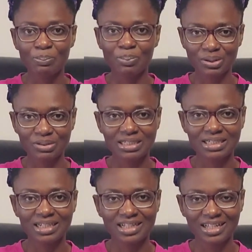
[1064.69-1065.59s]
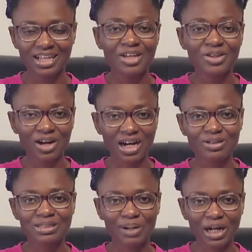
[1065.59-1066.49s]
building your
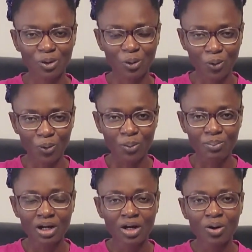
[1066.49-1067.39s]
house back home,